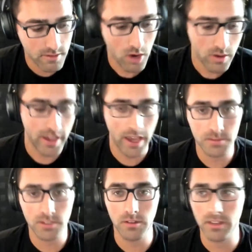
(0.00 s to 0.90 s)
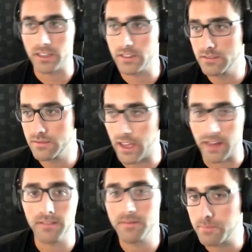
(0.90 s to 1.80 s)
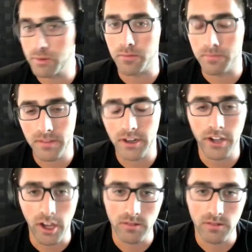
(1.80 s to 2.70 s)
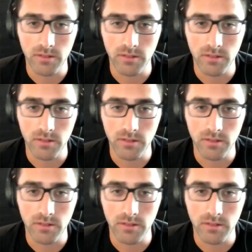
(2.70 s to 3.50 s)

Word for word: okay absolutely and boom there you go